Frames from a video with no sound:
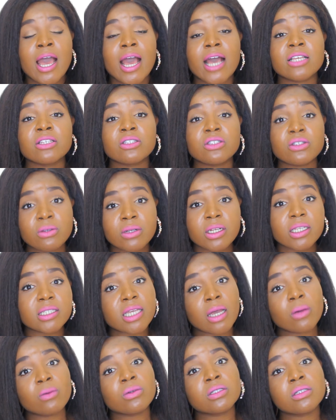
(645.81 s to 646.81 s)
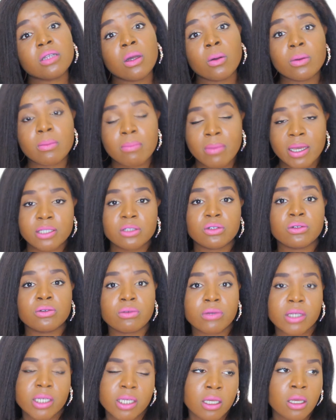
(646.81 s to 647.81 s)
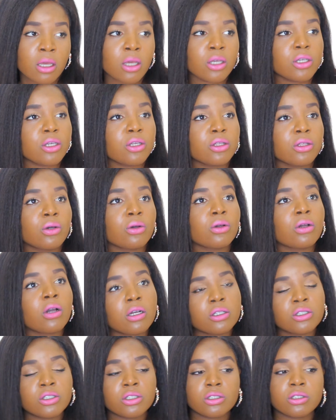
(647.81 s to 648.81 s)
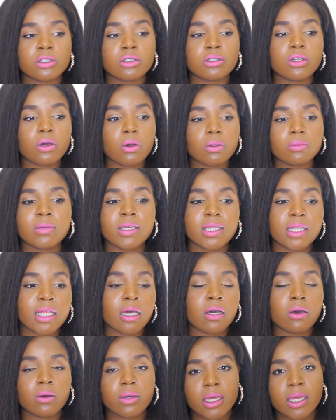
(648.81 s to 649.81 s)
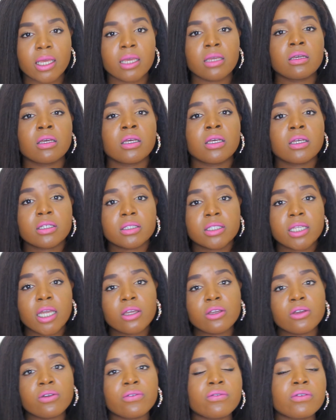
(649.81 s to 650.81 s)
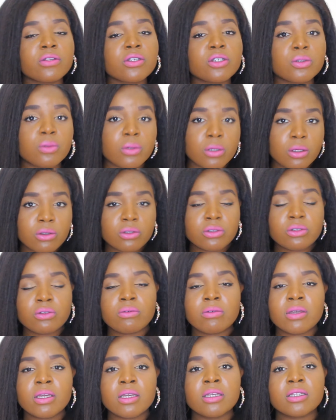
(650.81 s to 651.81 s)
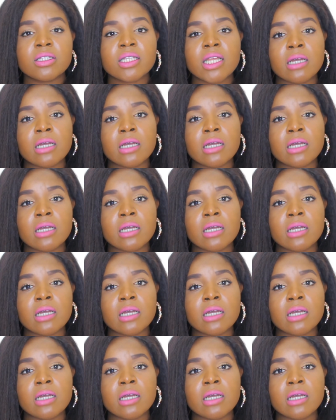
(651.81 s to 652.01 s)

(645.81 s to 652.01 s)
As soon as I was done with my degree, God just told me that, okay, now you're finished with your degree.